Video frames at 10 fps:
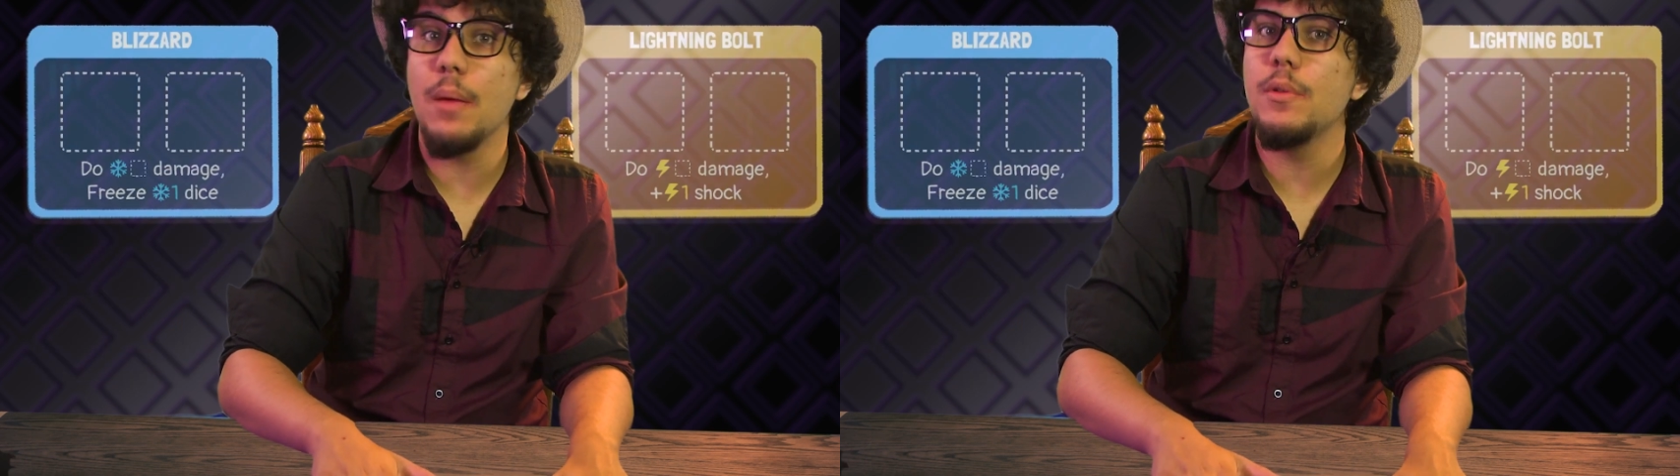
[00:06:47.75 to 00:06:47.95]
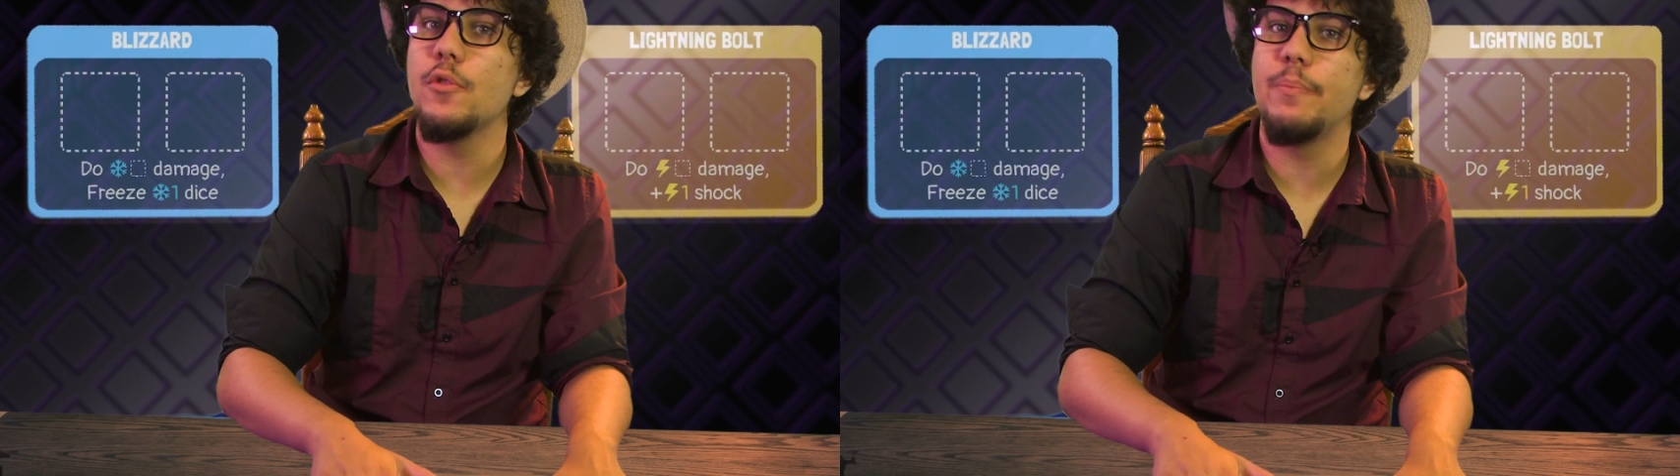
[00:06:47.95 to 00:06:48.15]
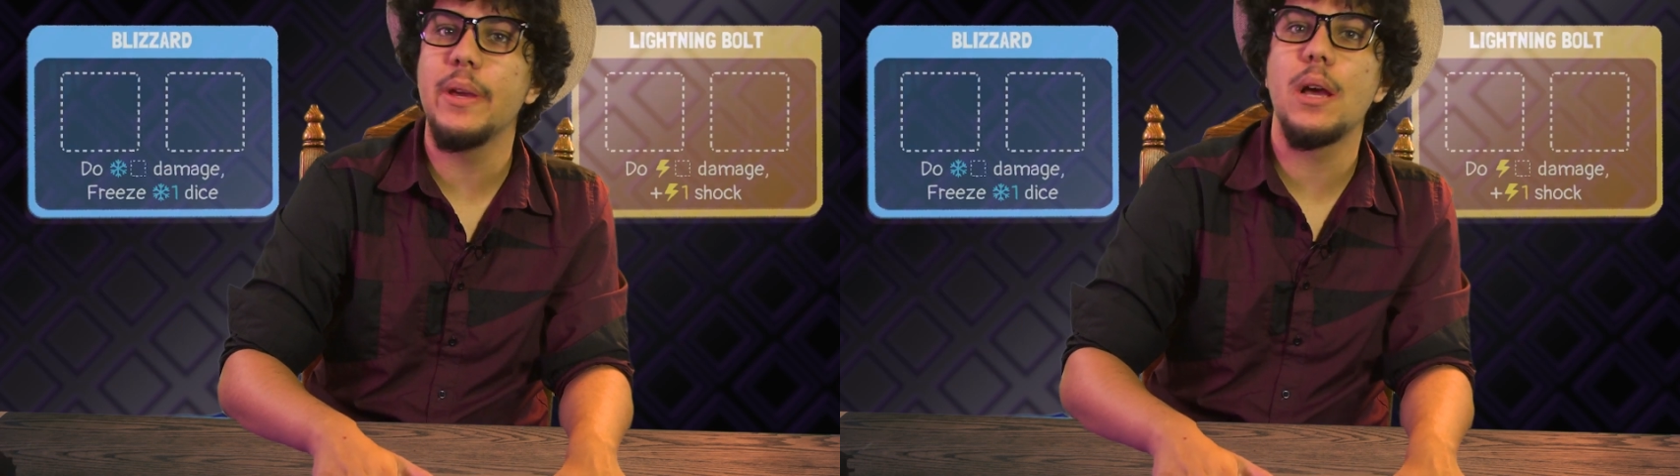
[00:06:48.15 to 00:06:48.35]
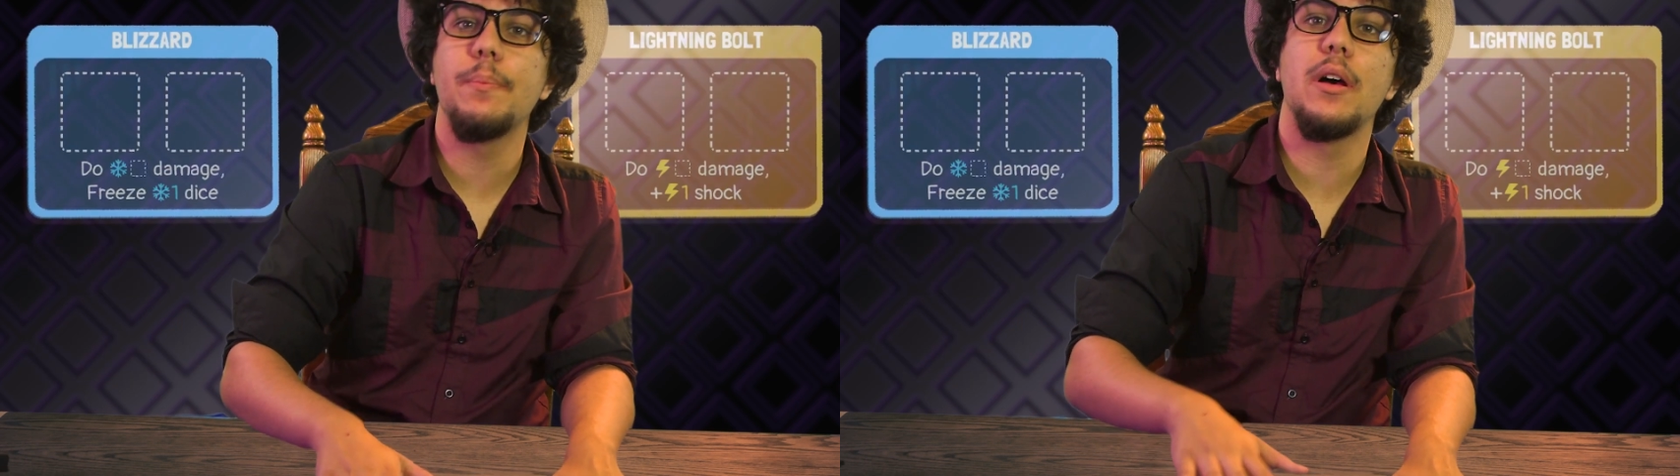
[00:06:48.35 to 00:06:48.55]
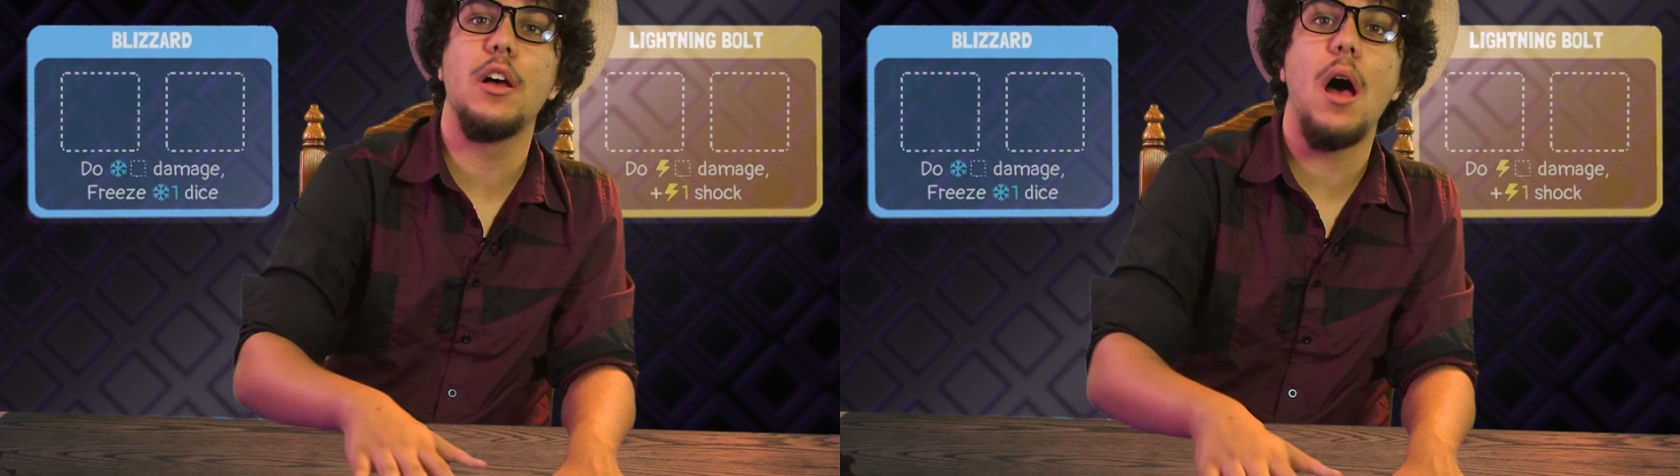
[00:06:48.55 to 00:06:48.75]
maybe you
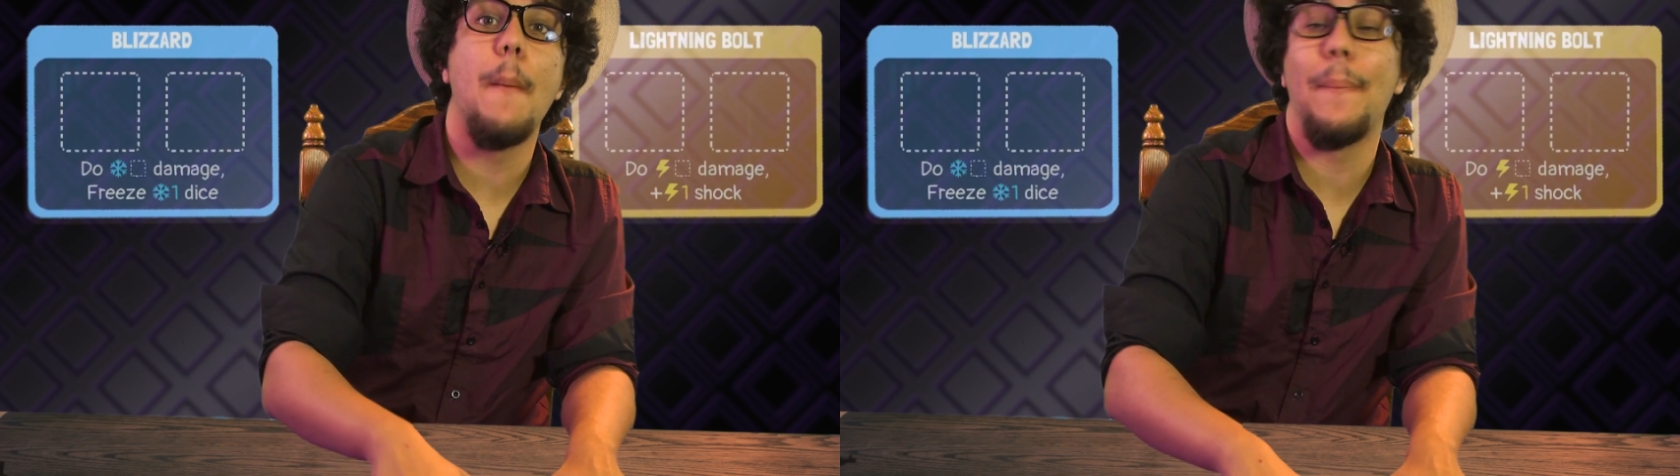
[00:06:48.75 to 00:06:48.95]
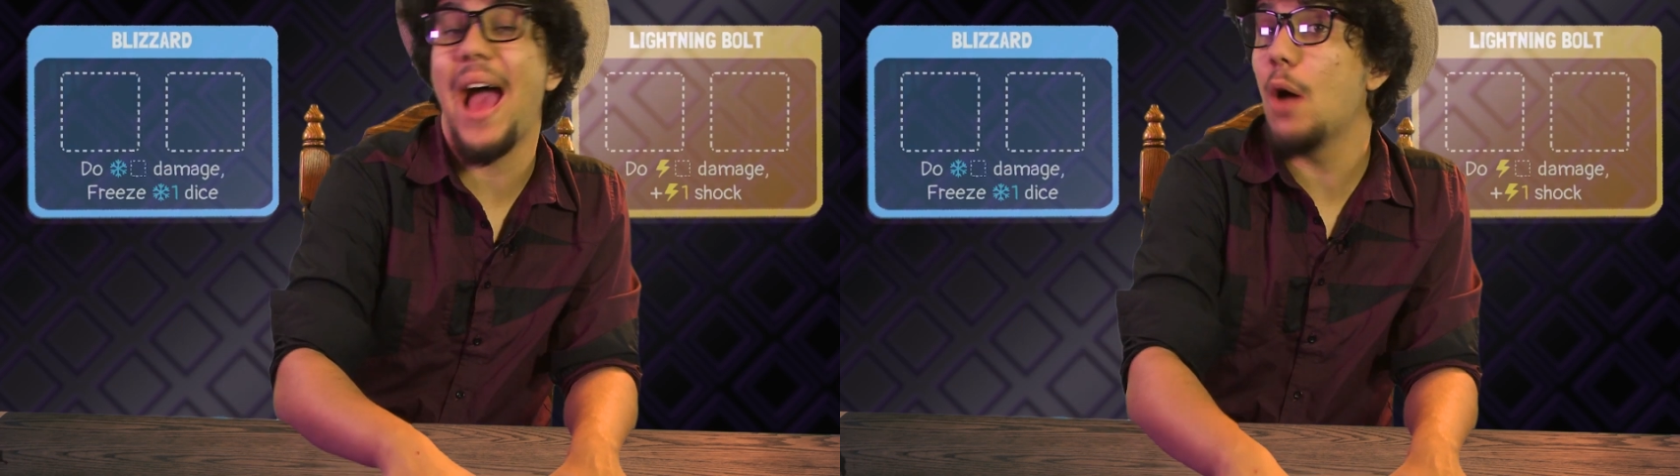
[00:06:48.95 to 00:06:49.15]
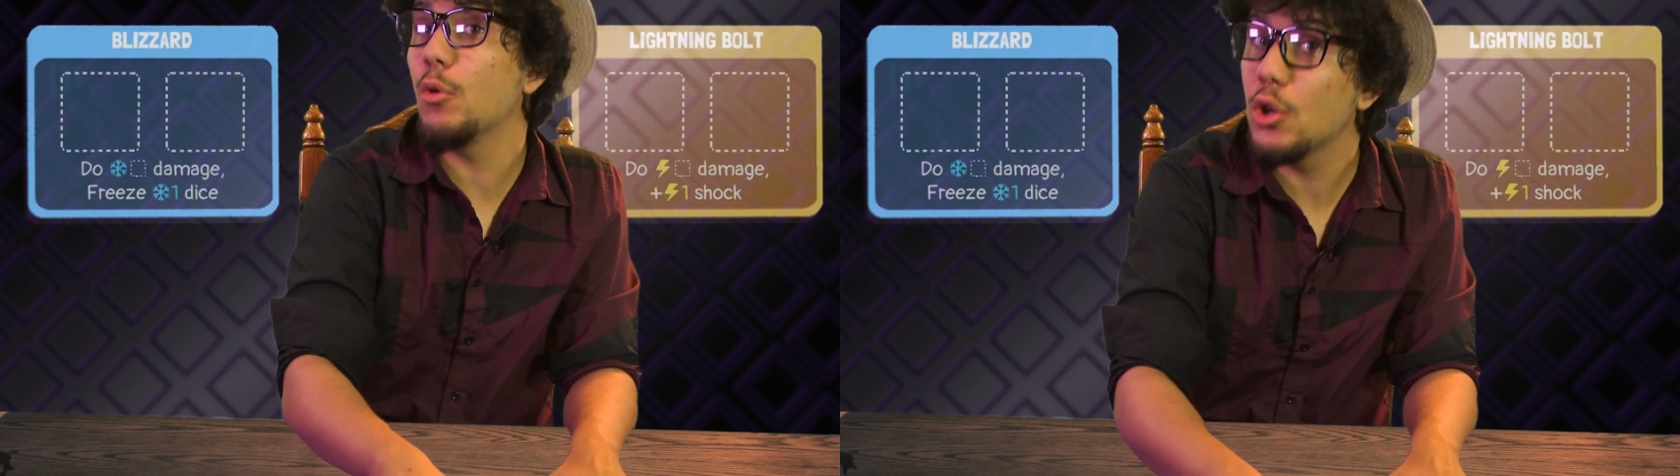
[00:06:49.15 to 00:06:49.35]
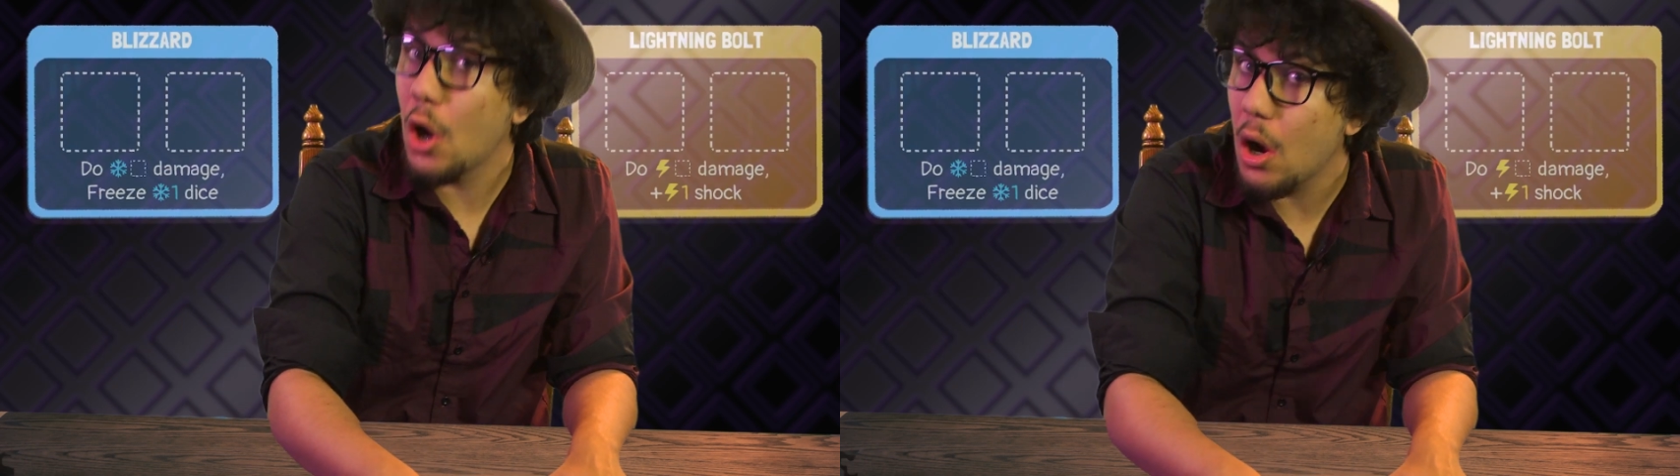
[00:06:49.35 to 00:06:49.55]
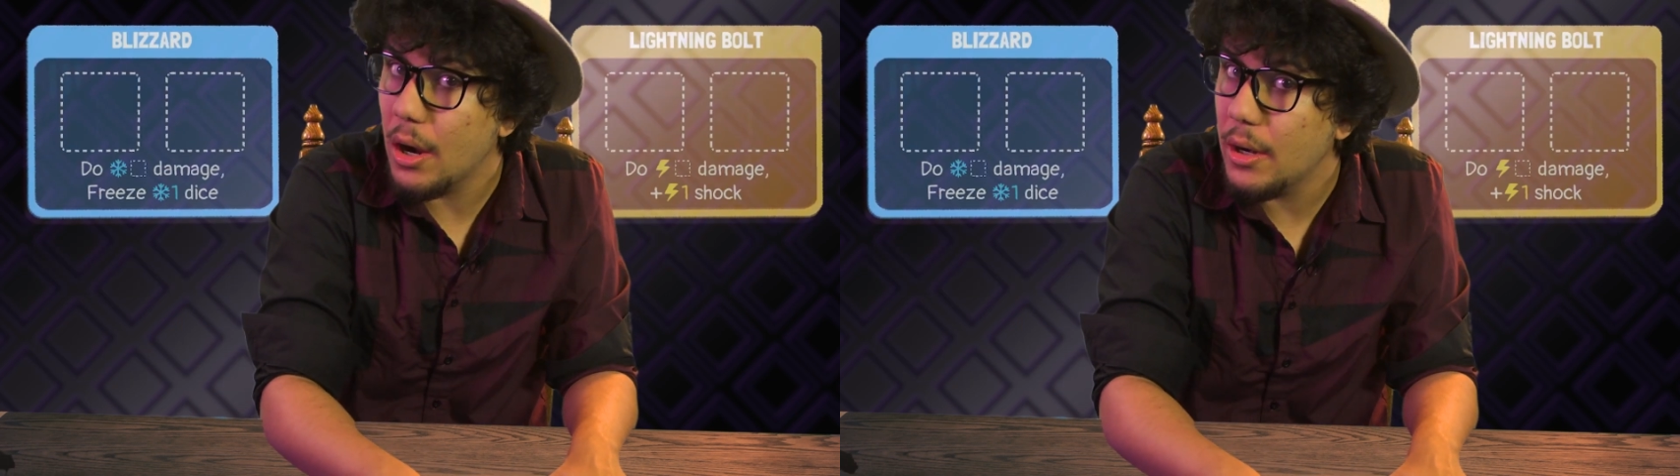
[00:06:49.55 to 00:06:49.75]
pick up a power
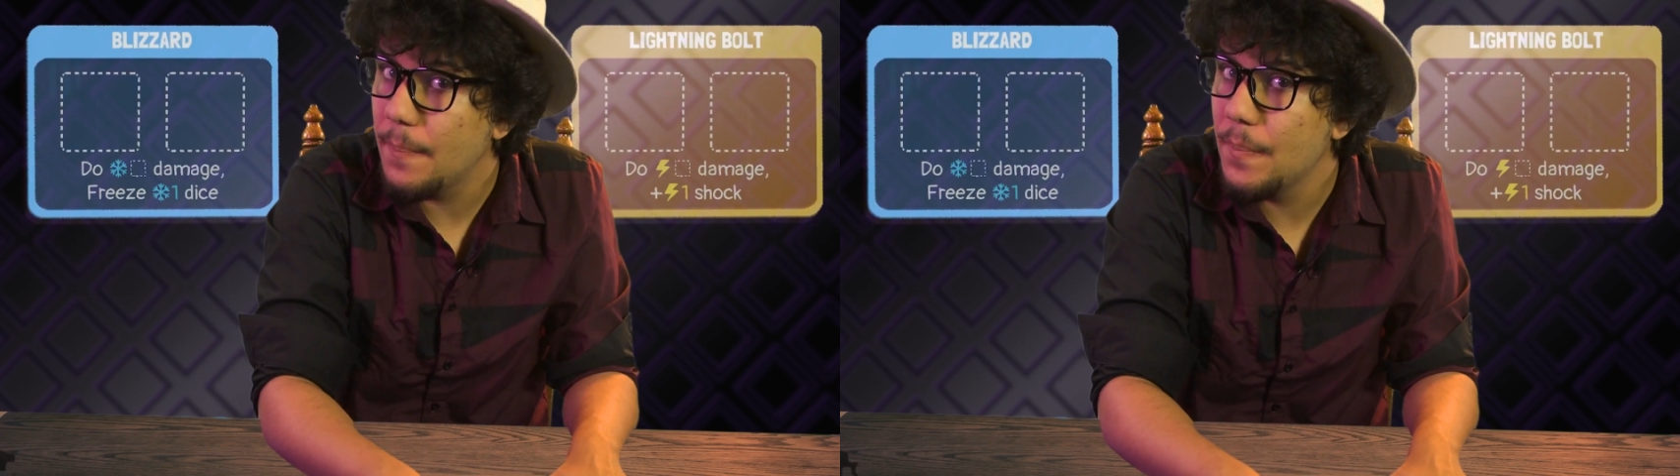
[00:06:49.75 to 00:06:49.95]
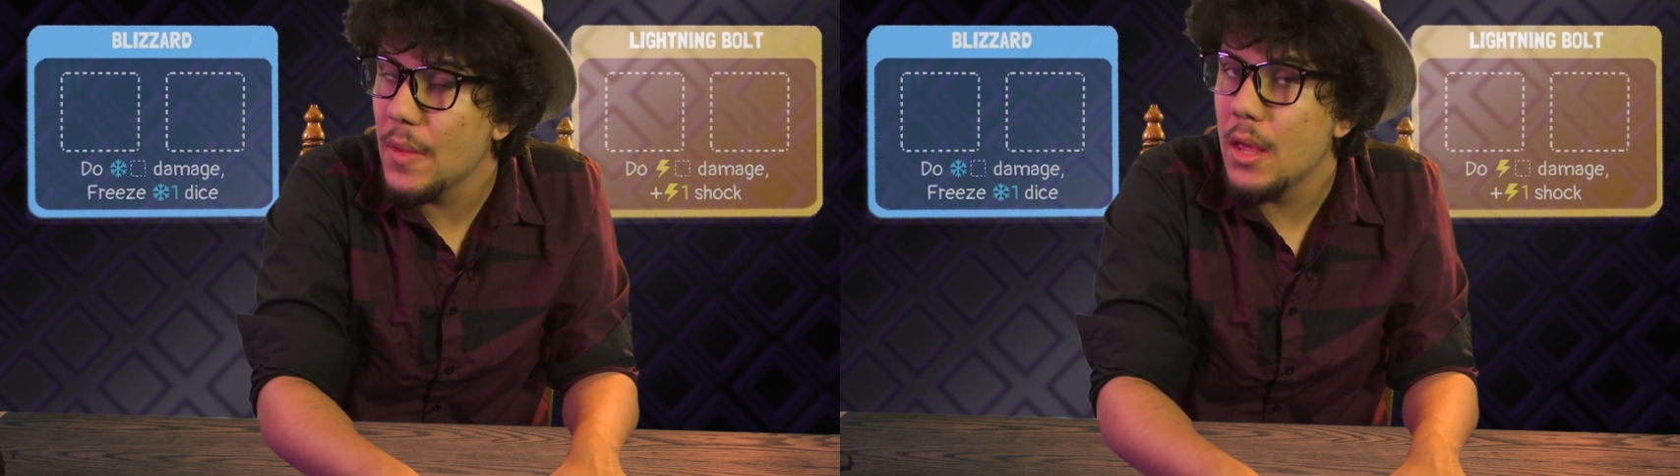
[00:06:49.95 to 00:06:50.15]
card